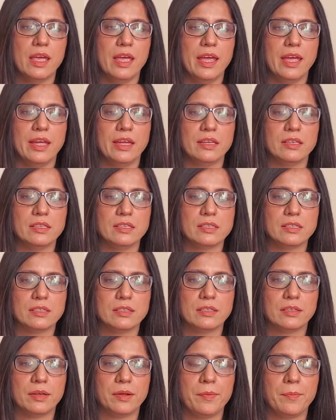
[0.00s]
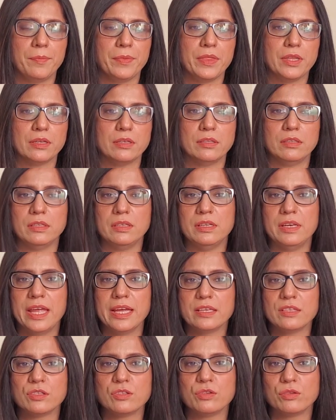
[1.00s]
and the
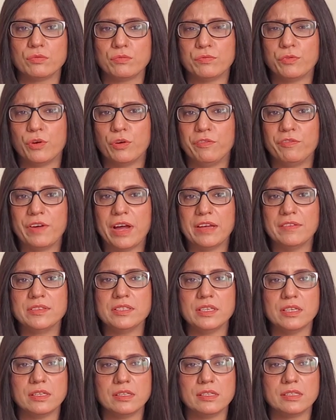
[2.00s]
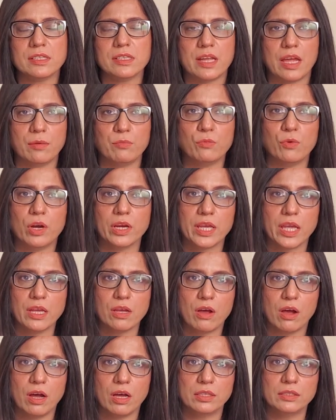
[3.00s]
next 4 or 5 serials that I'm
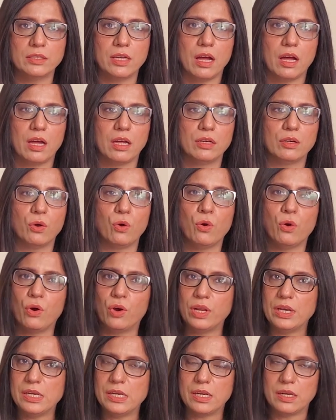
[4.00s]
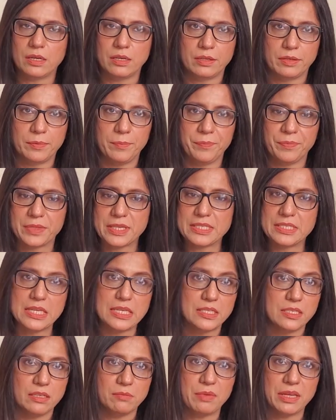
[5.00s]
working on are all
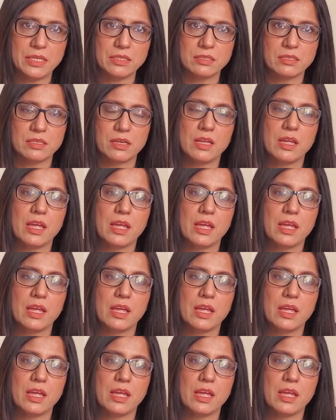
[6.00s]
season based,